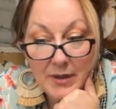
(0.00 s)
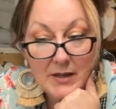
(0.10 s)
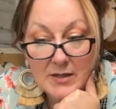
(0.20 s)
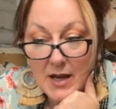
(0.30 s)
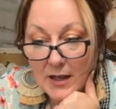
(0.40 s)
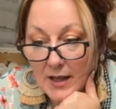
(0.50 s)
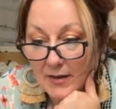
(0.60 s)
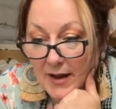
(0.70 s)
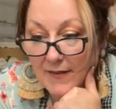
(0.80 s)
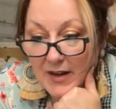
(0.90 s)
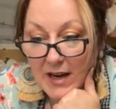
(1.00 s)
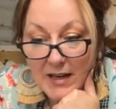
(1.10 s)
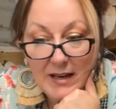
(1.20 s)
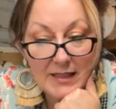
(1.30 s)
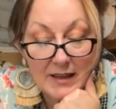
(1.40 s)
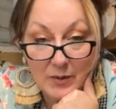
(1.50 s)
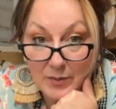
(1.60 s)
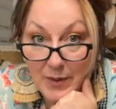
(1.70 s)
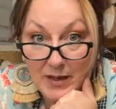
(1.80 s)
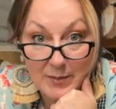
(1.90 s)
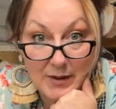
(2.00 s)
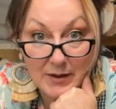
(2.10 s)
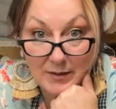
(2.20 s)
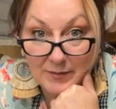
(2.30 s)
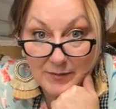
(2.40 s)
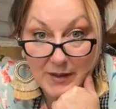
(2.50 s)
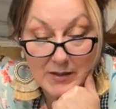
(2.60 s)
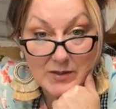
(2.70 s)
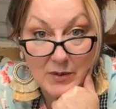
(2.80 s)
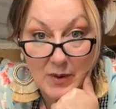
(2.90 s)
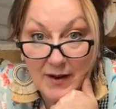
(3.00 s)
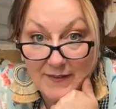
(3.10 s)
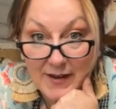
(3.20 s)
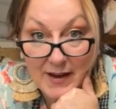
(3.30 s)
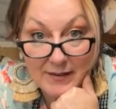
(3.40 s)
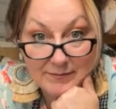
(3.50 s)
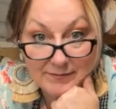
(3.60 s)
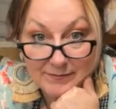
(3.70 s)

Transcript: He's not allowed to have anything with peanut butter. It's too high fat.